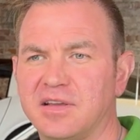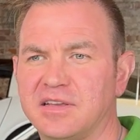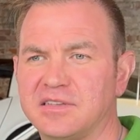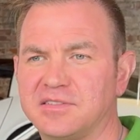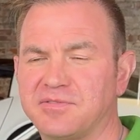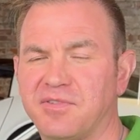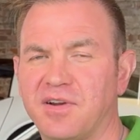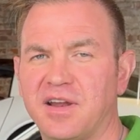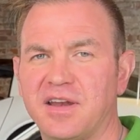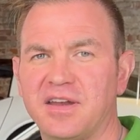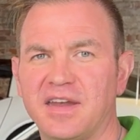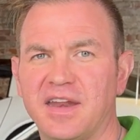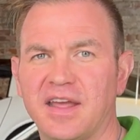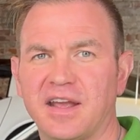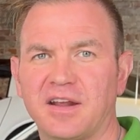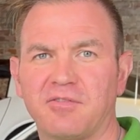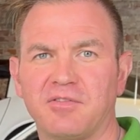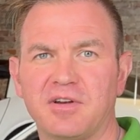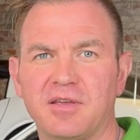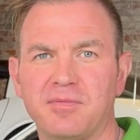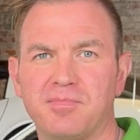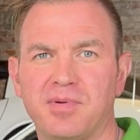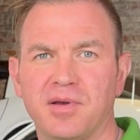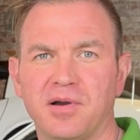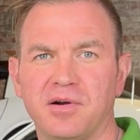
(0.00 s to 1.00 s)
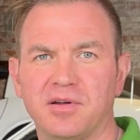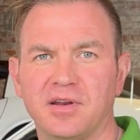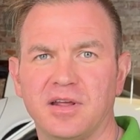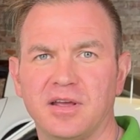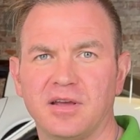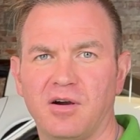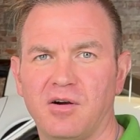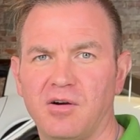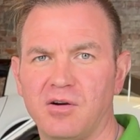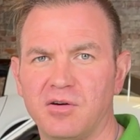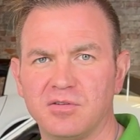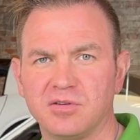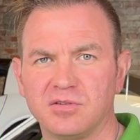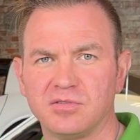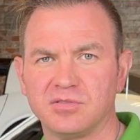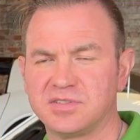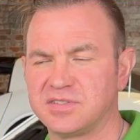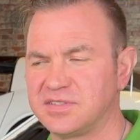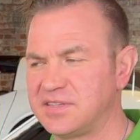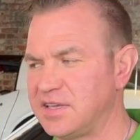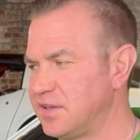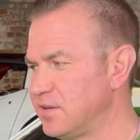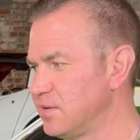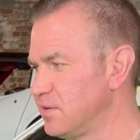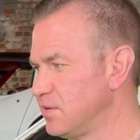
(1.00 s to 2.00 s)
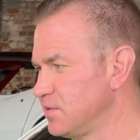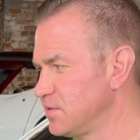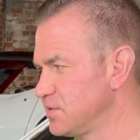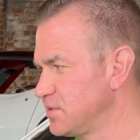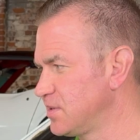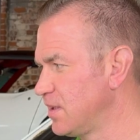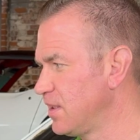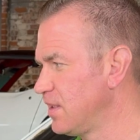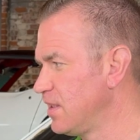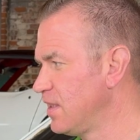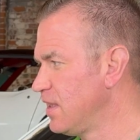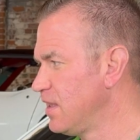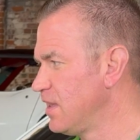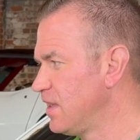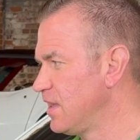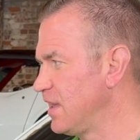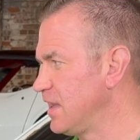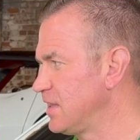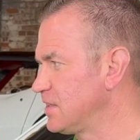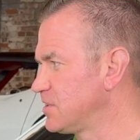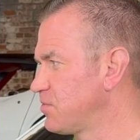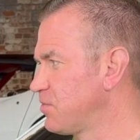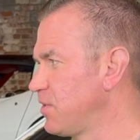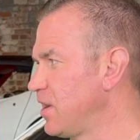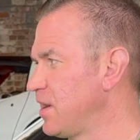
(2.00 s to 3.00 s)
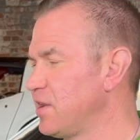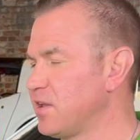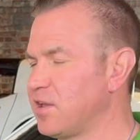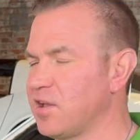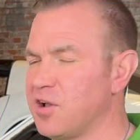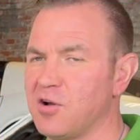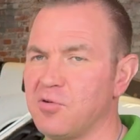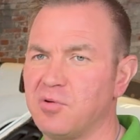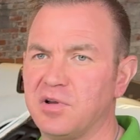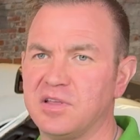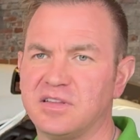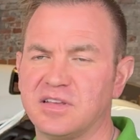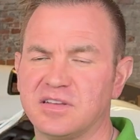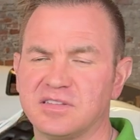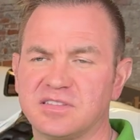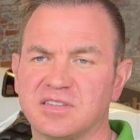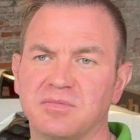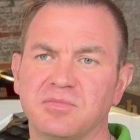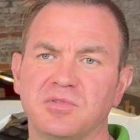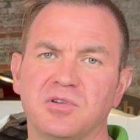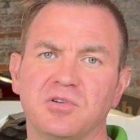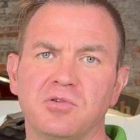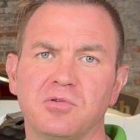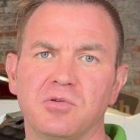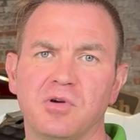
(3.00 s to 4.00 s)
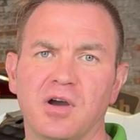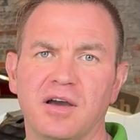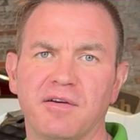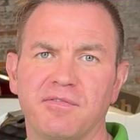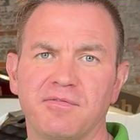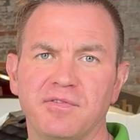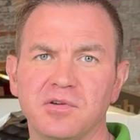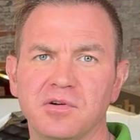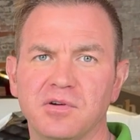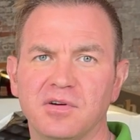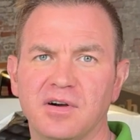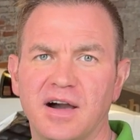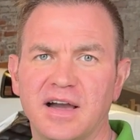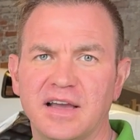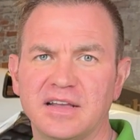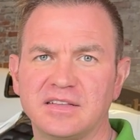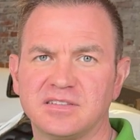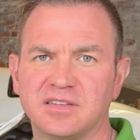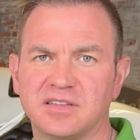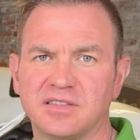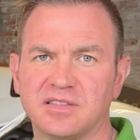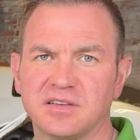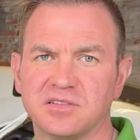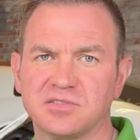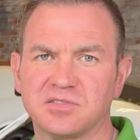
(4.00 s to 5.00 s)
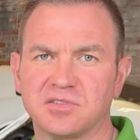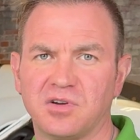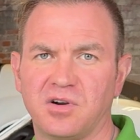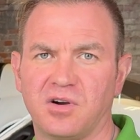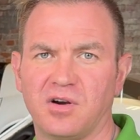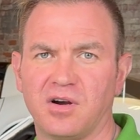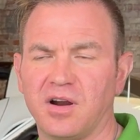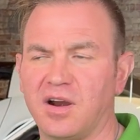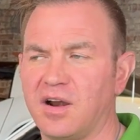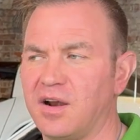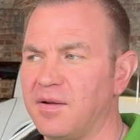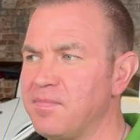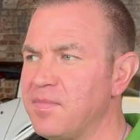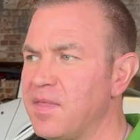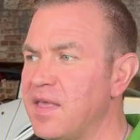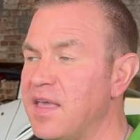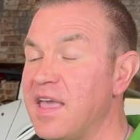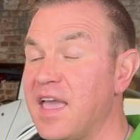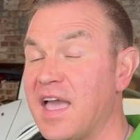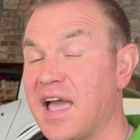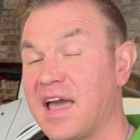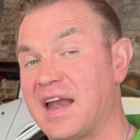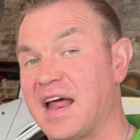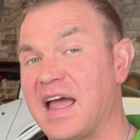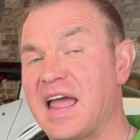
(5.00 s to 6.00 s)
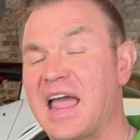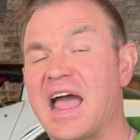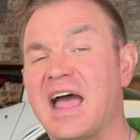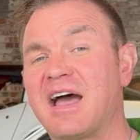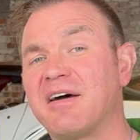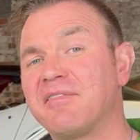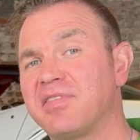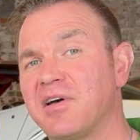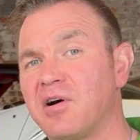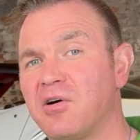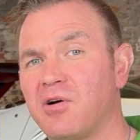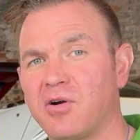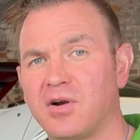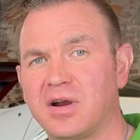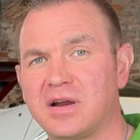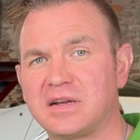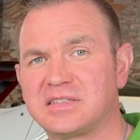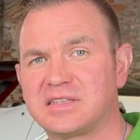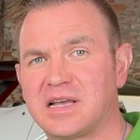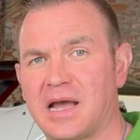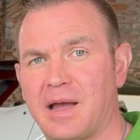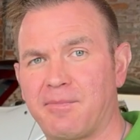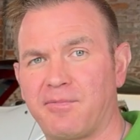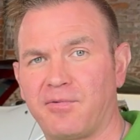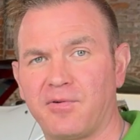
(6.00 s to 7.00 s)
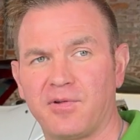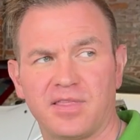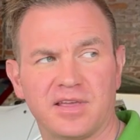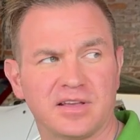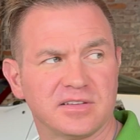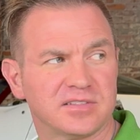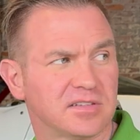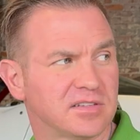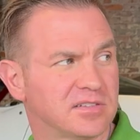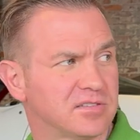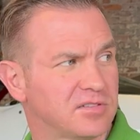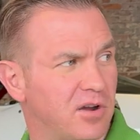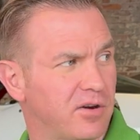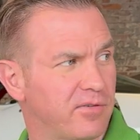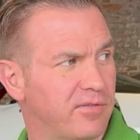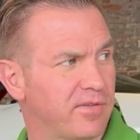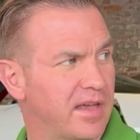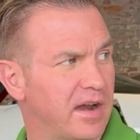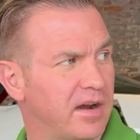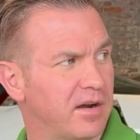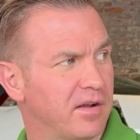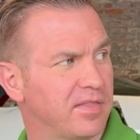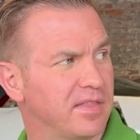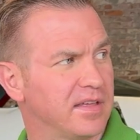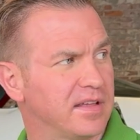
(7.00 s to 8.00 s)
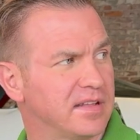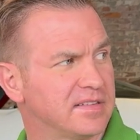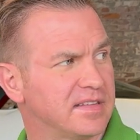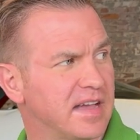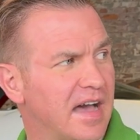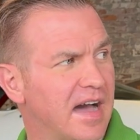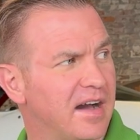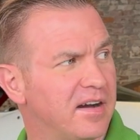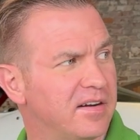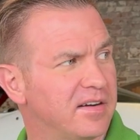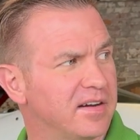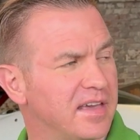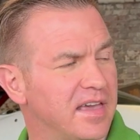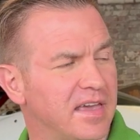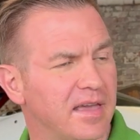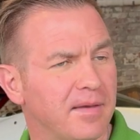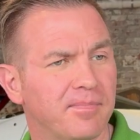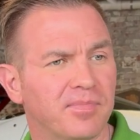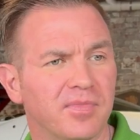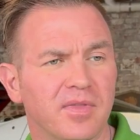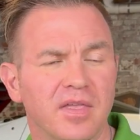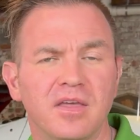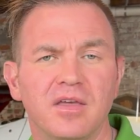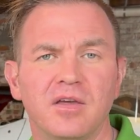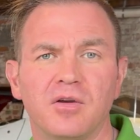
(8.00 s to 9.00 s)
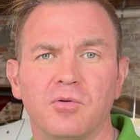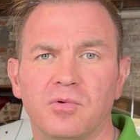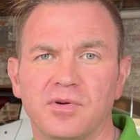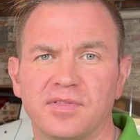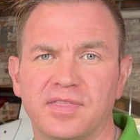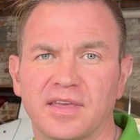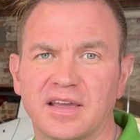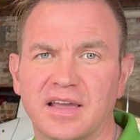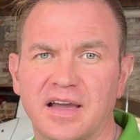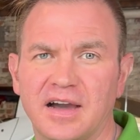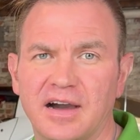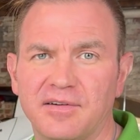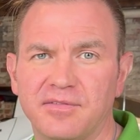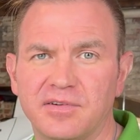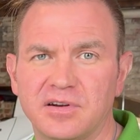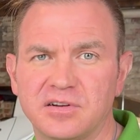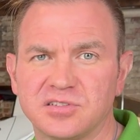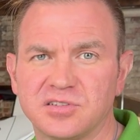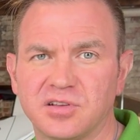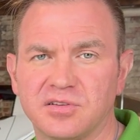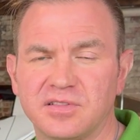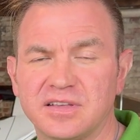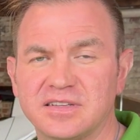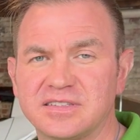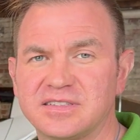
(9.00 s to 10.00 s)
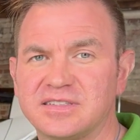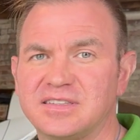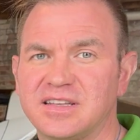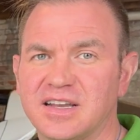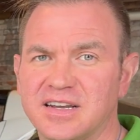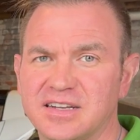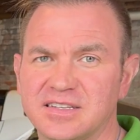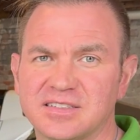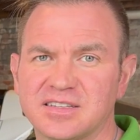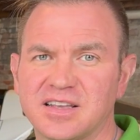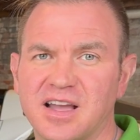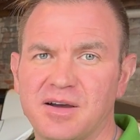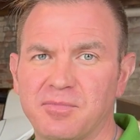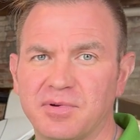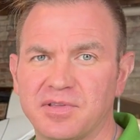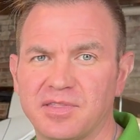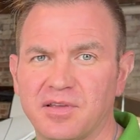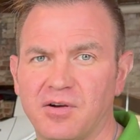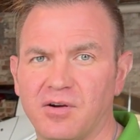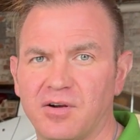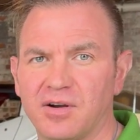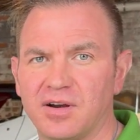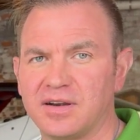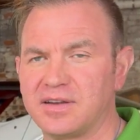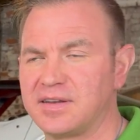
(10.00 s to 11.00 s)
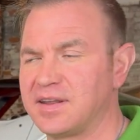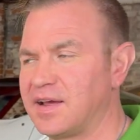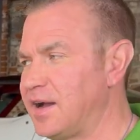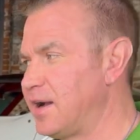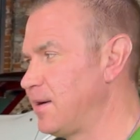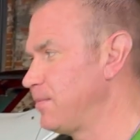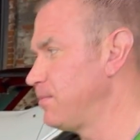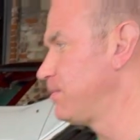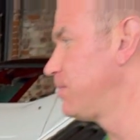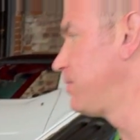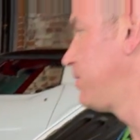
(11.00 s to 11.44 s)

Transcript: His friend Nick rebuilt it, all new seals. It's ready to go. We did some new fuel lines in this car. And I have the hardtop for this. It's over there on the dolly with a cover, so this does come with a hardtop.